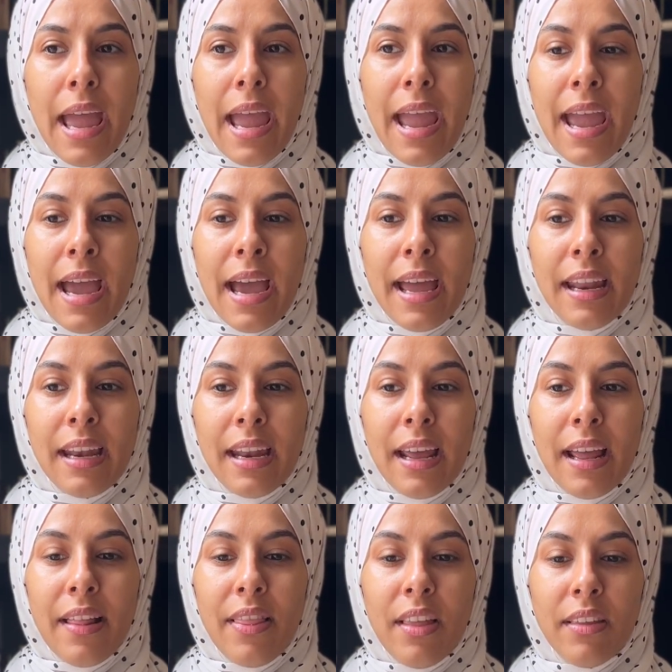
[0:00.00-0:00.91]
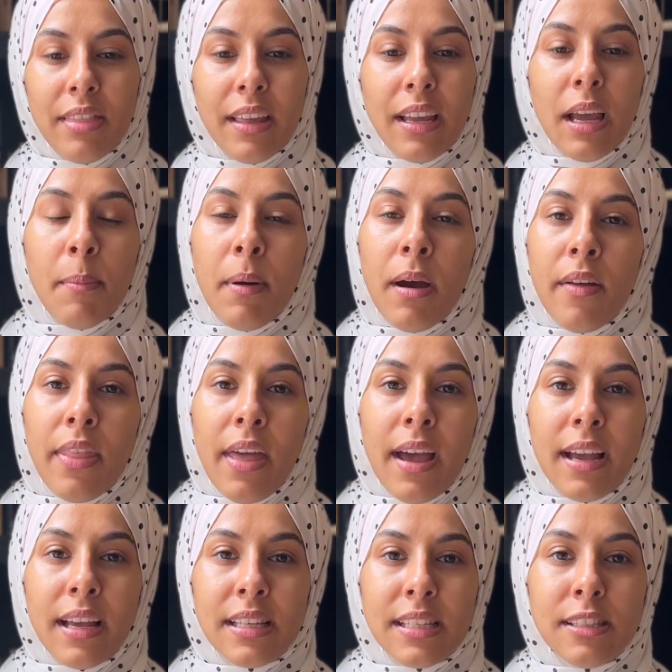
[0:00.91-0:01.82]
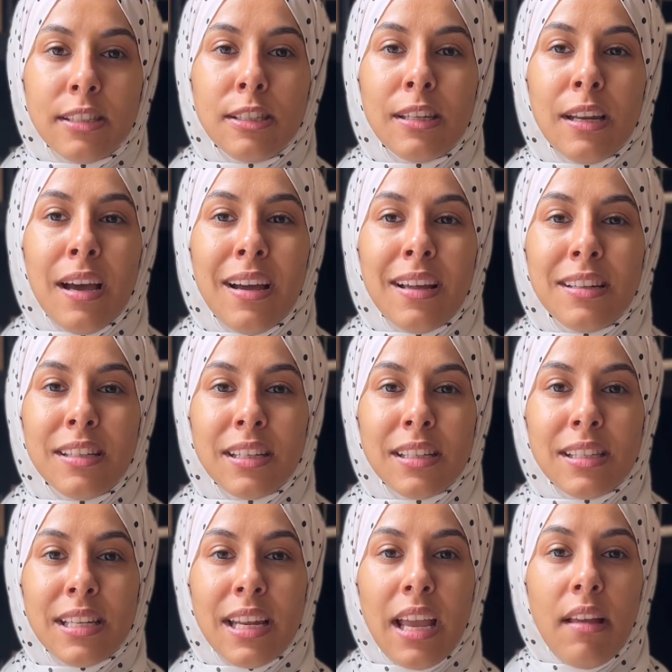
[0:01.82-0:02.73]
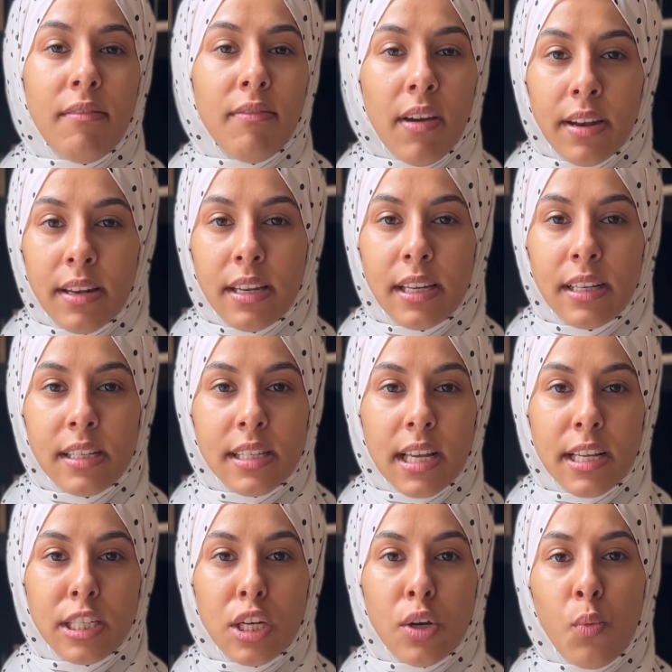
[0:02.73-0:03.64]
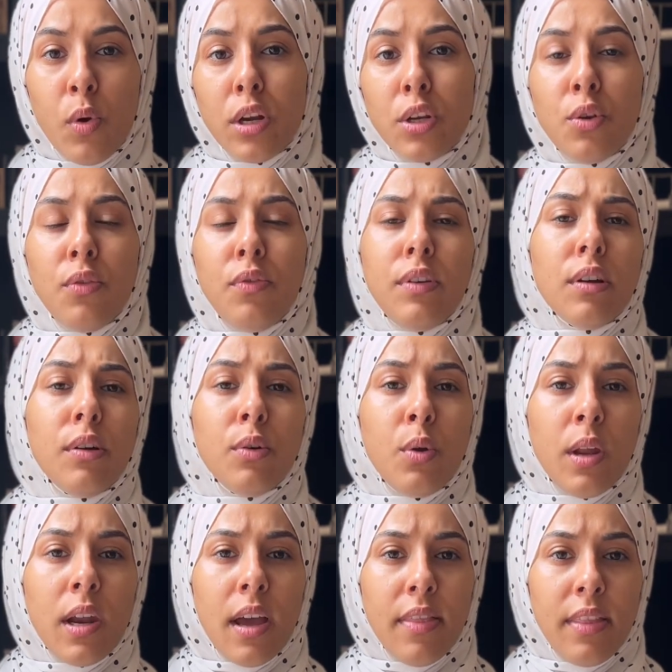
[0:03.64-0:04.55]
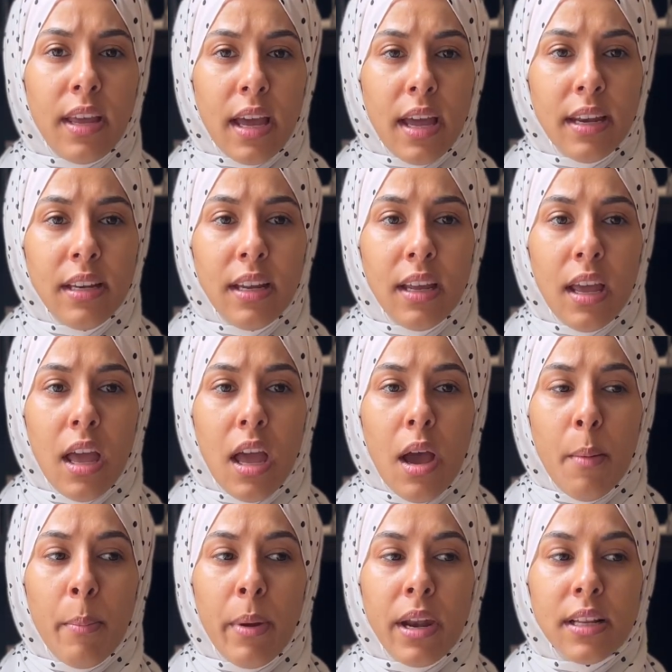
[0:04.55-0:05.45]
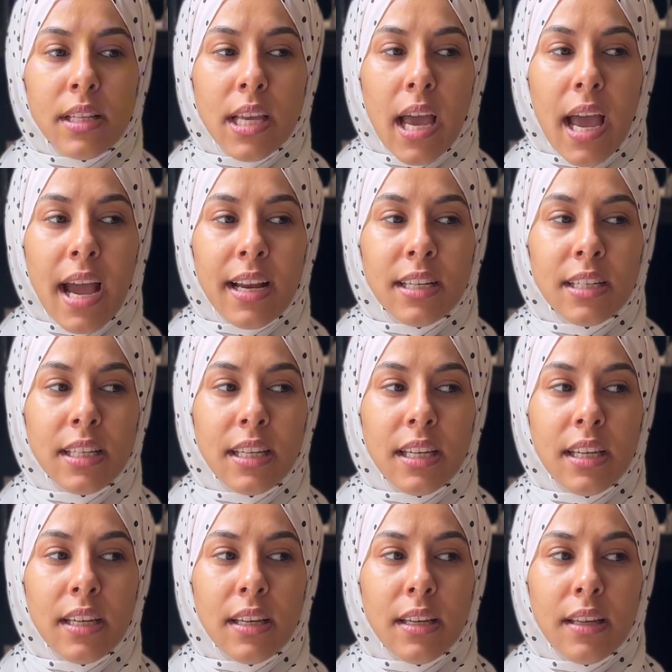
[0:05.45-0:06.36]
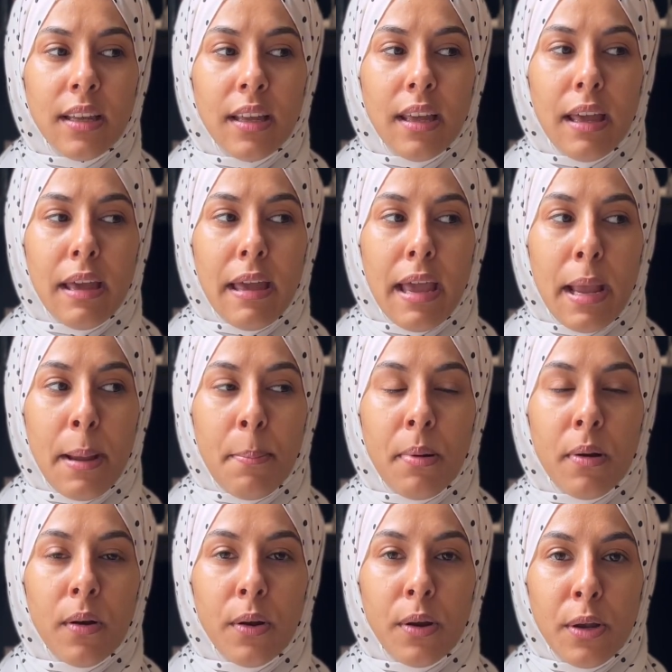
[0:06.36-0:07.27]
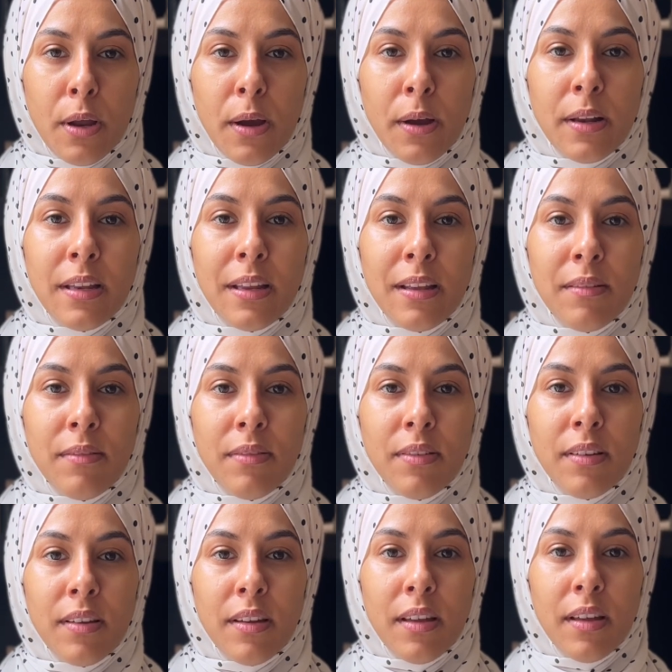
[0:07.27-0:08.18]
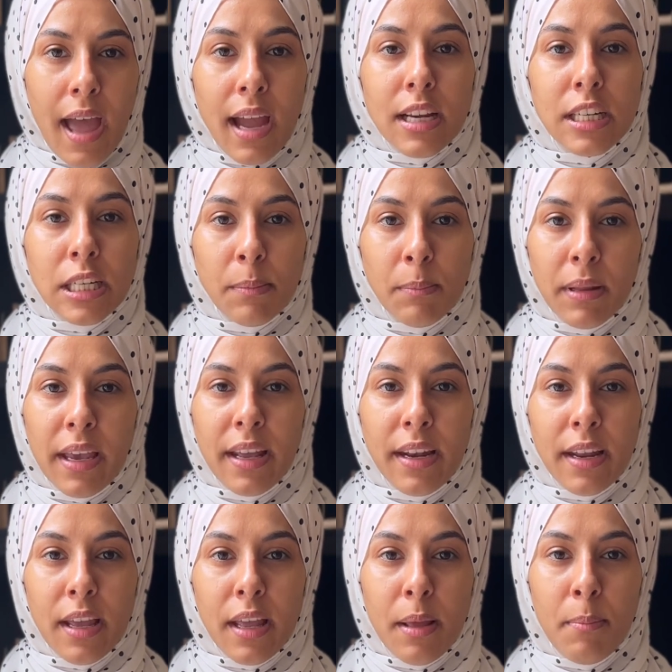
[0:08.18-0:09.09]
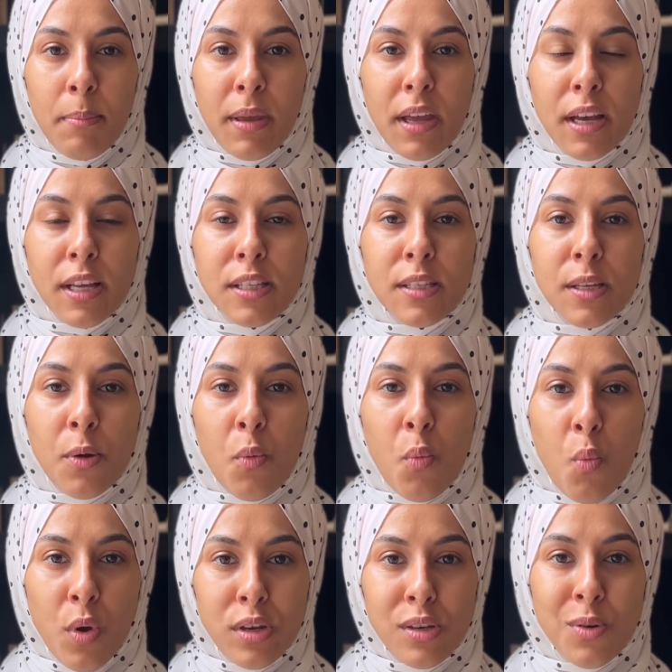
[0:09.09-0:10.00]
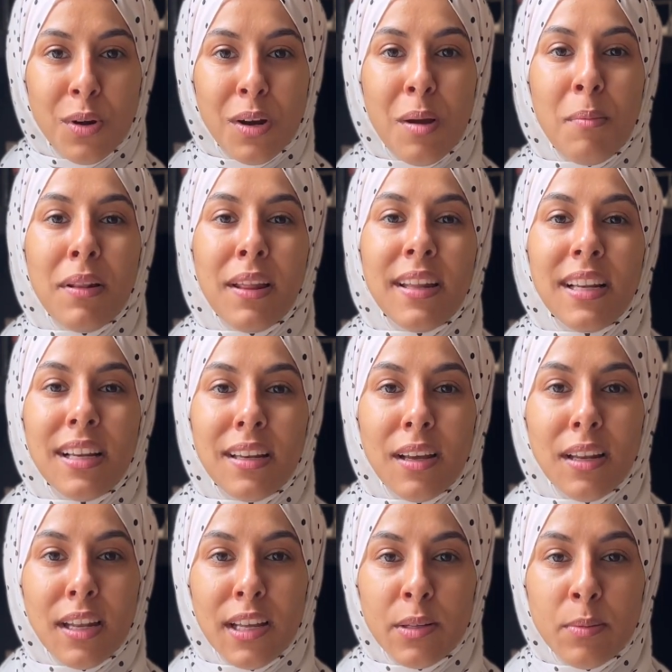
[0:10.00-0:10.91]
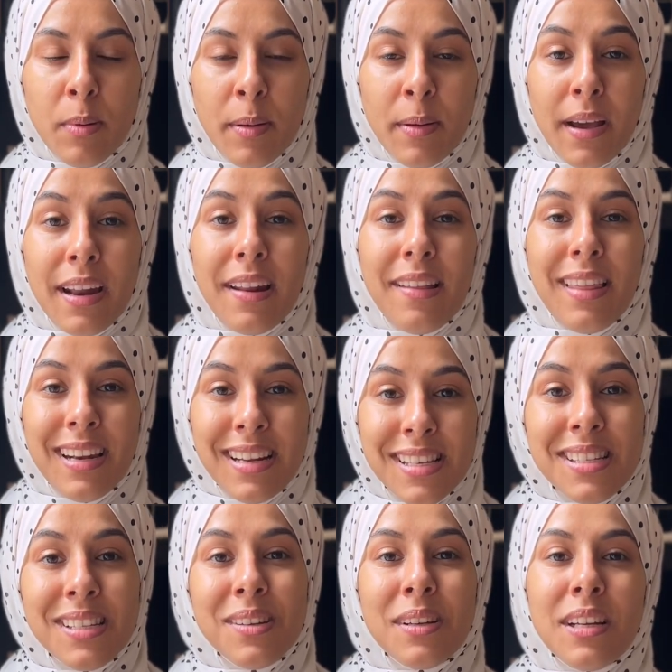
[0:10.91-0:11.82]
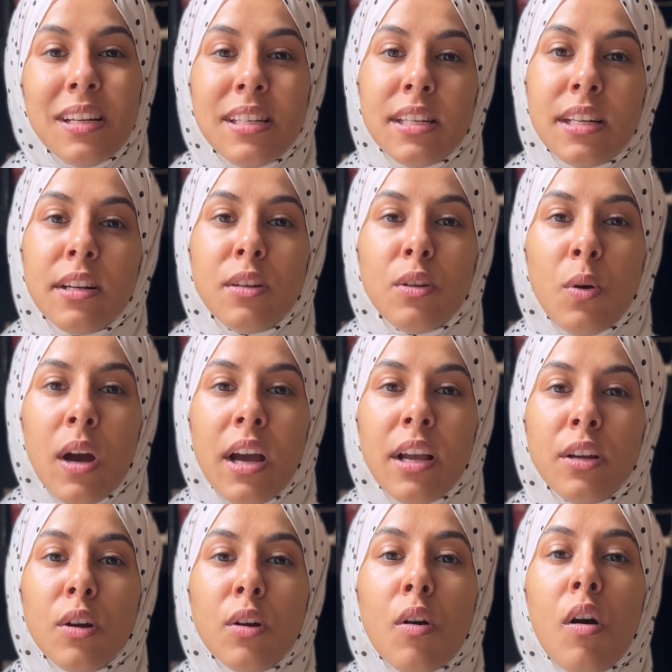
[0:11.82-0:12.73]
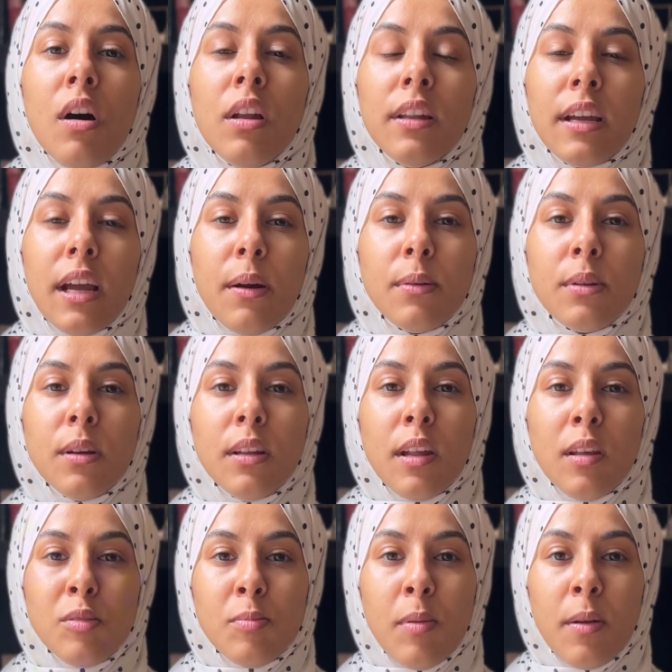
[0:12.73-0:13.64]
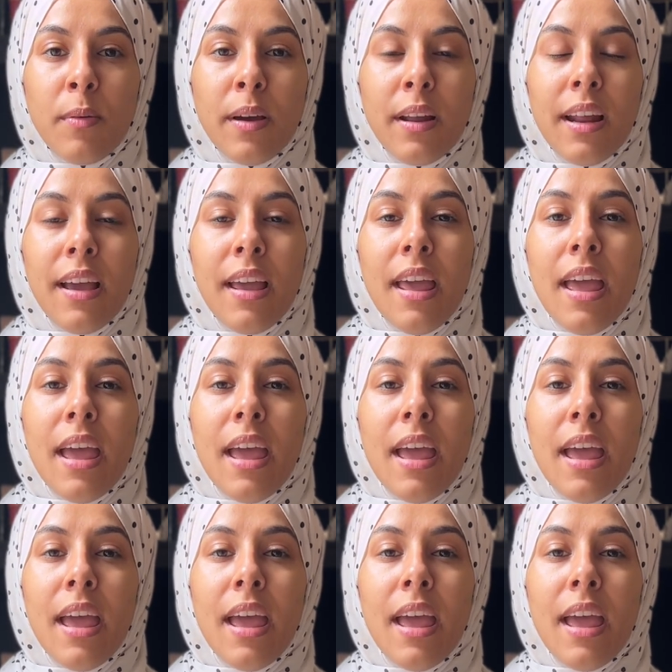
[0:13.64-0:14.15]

And the thing about that is it's not just a venting session where you feel good at the end, but it's actually a productive action plan. Because when you are complaining to Allah subhanahu wa ta'ala, that is still considered dua. You're calling out to Allah subhanahu wa ta'ala.